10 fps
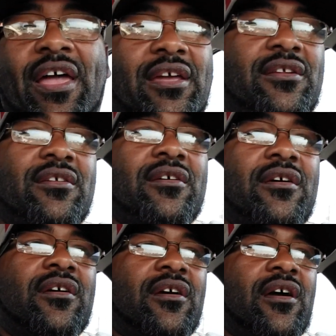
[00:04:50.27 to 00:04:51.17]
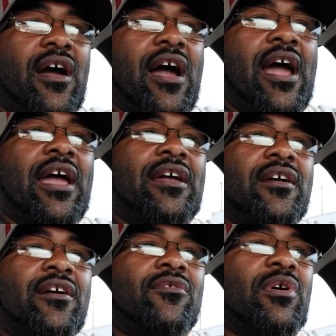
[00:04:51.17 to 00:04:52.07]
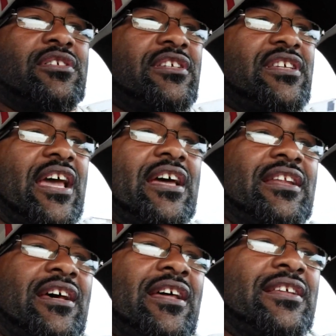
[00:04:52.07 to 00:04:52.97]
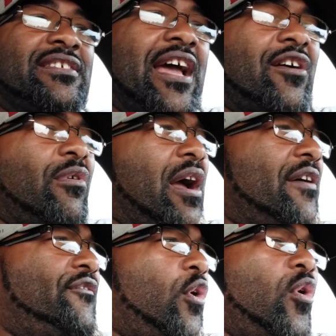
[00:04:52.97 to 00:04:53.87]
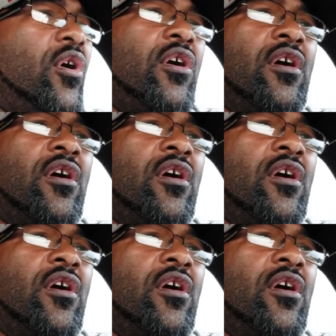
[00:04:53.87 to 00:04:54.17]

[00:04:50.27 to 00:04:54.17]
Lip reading: All right, what does it say in Zechariah 4?